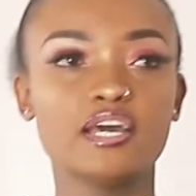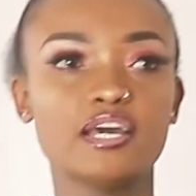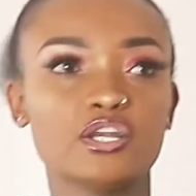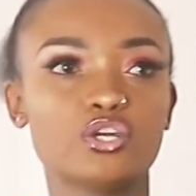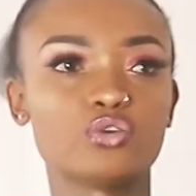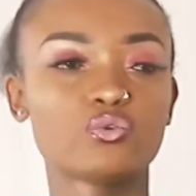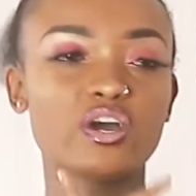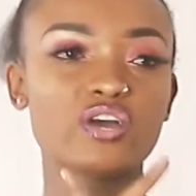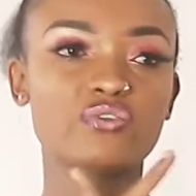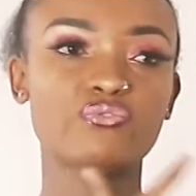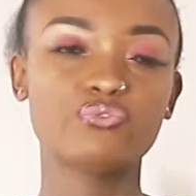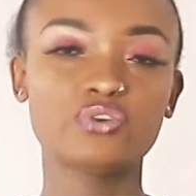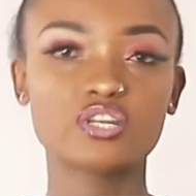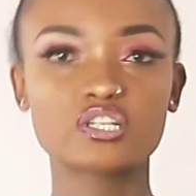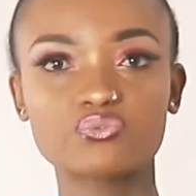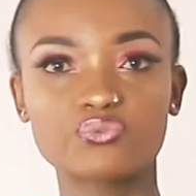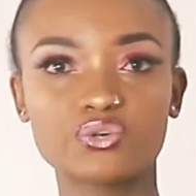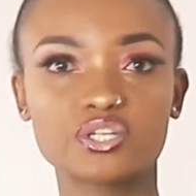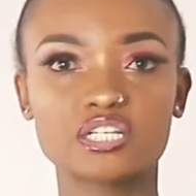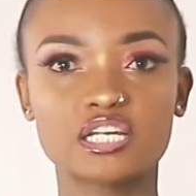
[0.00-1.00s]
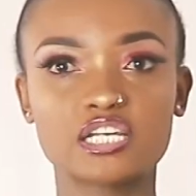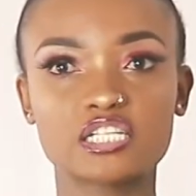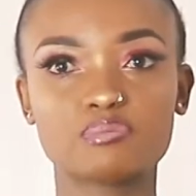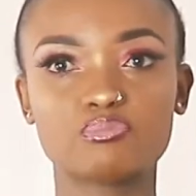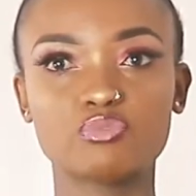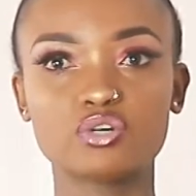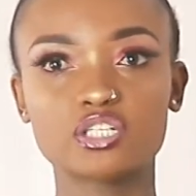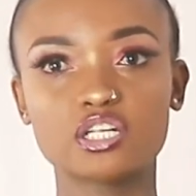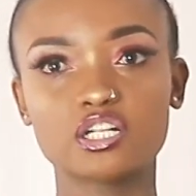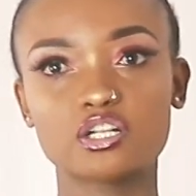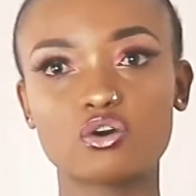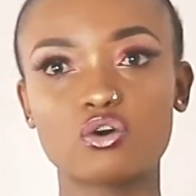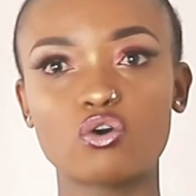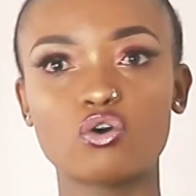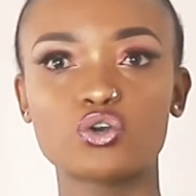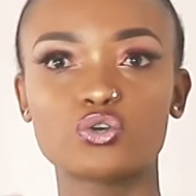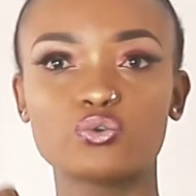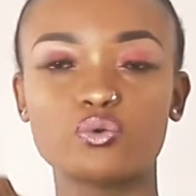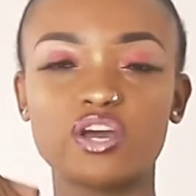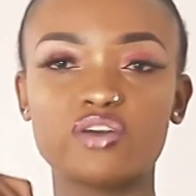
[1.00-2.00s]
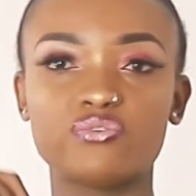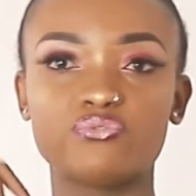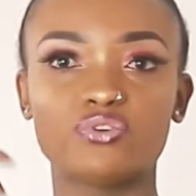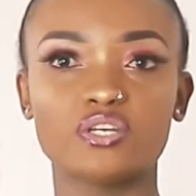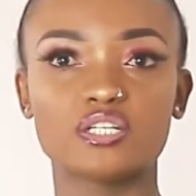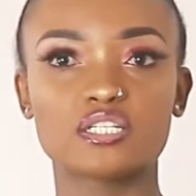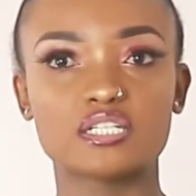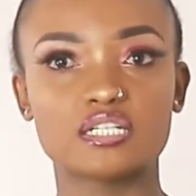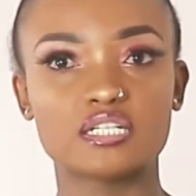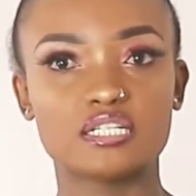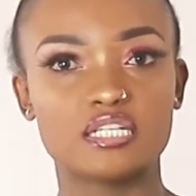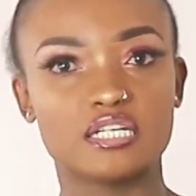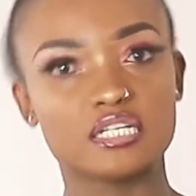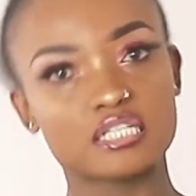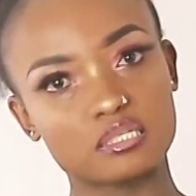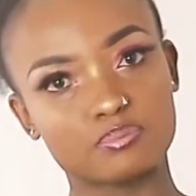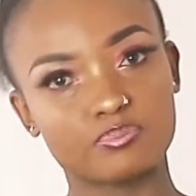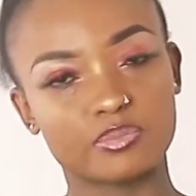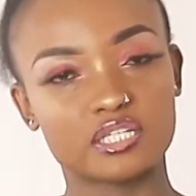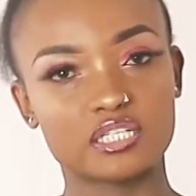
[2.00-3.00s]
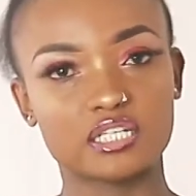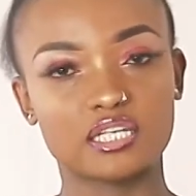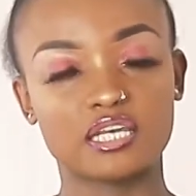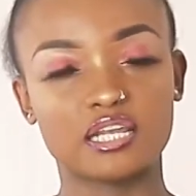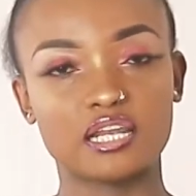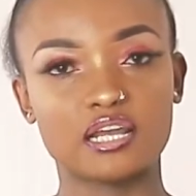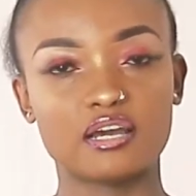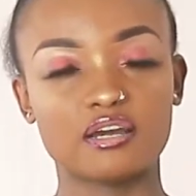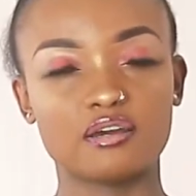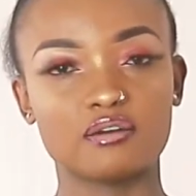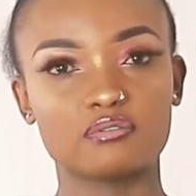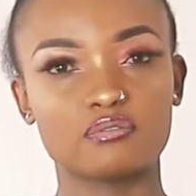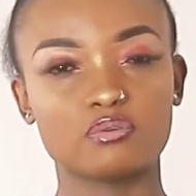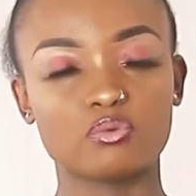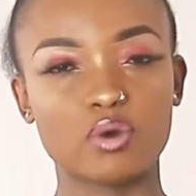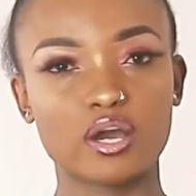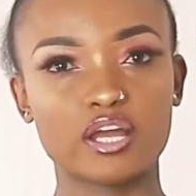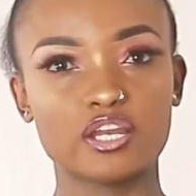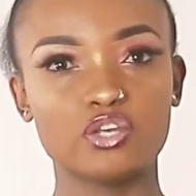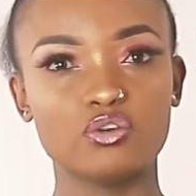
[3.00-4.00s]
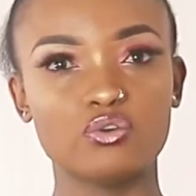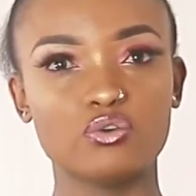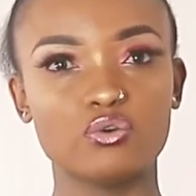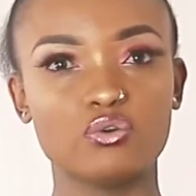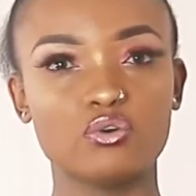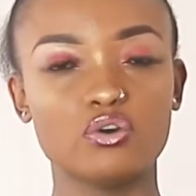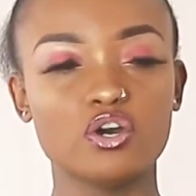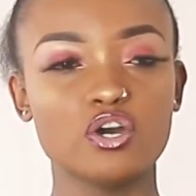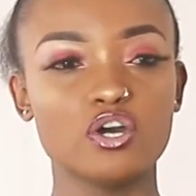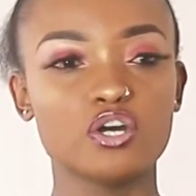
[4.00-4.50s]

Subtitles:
Do I fit fitness model or do I fit this particular one, you know?